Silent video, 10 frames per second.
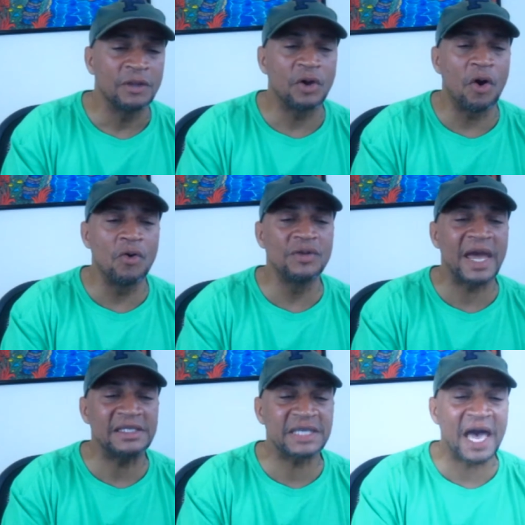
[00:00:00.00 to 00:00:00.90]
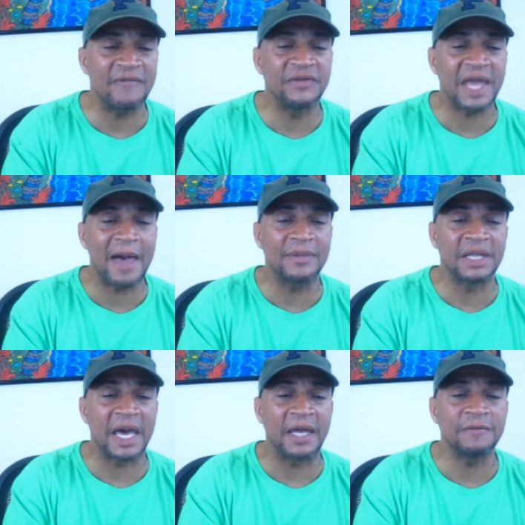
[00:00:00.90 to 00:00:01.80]
The whole night sky
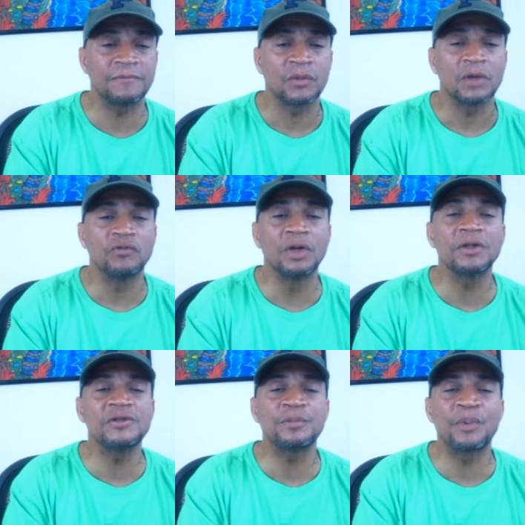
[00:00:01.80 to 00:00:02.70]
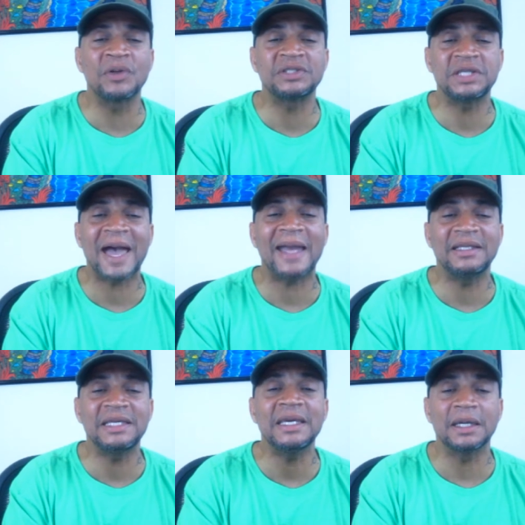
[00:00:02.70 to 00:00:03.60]
phenomenon really supports the
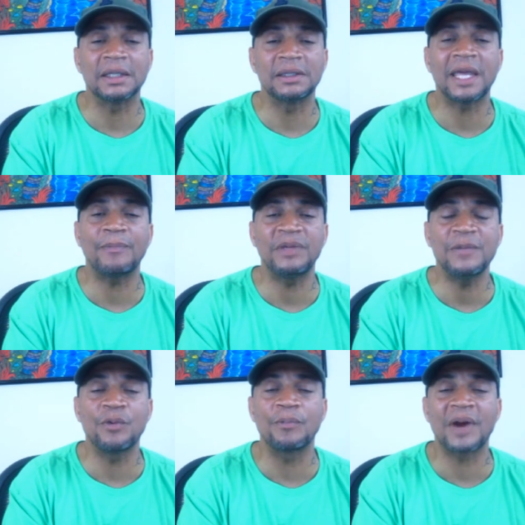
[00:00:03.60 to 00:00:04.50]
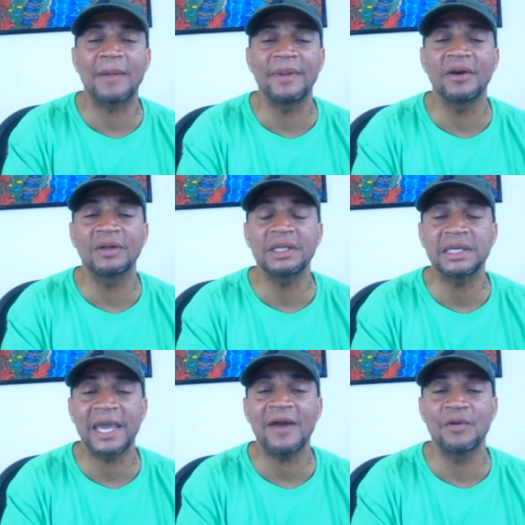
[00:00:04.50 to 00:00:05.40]
idea that people primarily
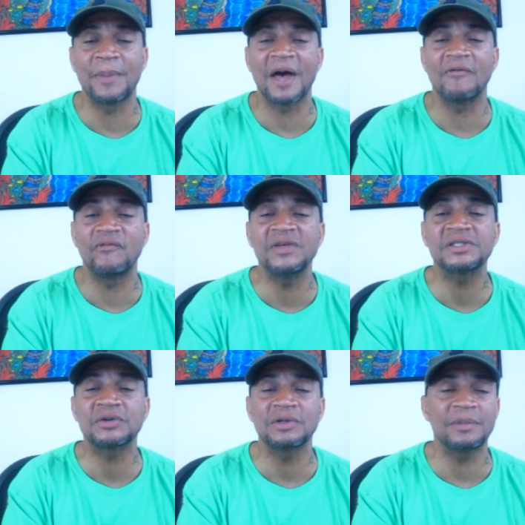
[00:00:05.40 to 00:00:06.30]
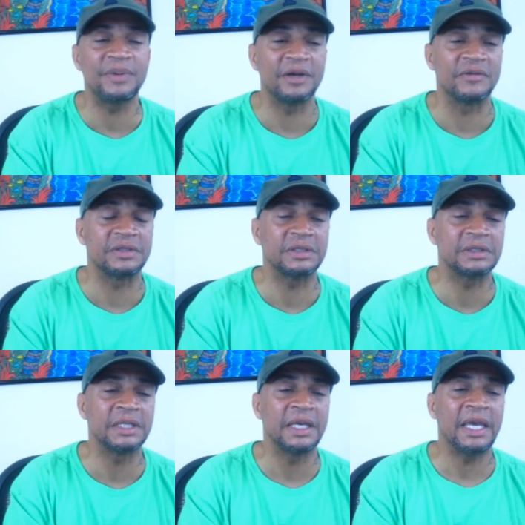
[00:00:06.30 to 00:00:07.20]
care about physical
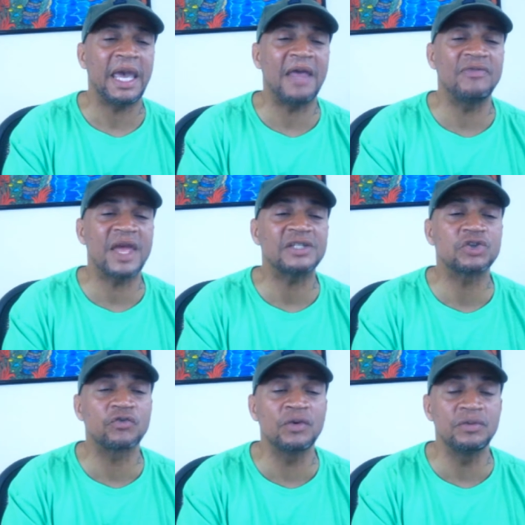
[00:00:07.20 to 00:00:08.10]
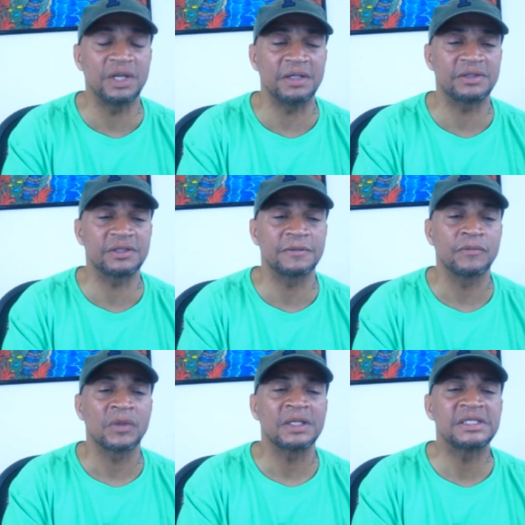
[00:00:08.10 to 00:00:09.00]
appearances, and that shrewdness,
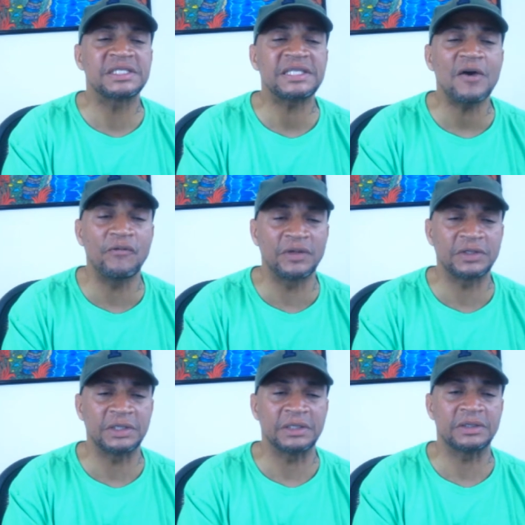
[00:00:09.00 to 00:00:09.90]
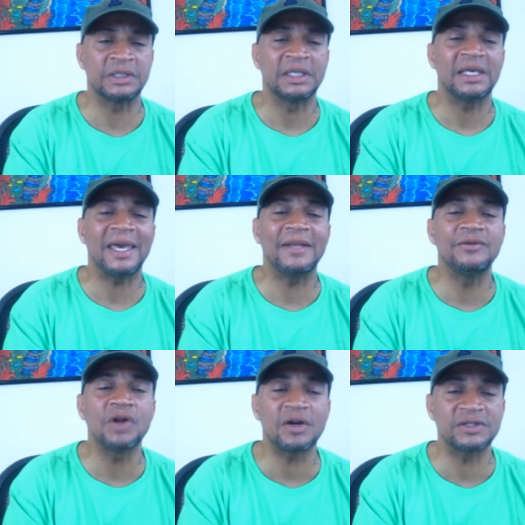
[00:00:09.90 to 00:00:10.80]
selfishness,
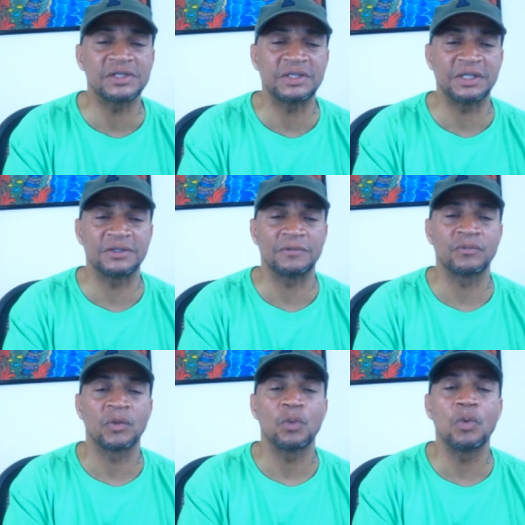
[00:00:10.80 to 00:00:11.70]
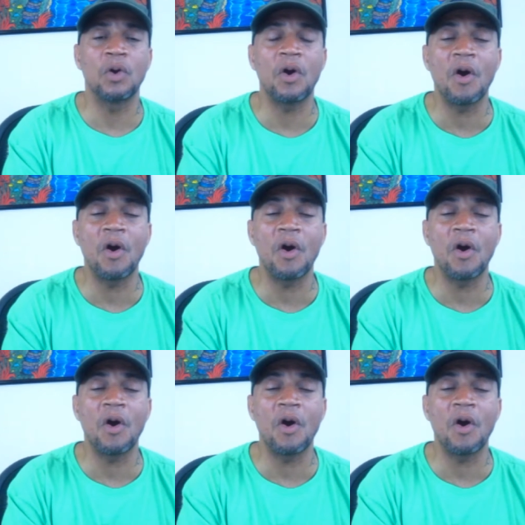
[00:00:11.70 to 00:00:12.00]
and narcissism will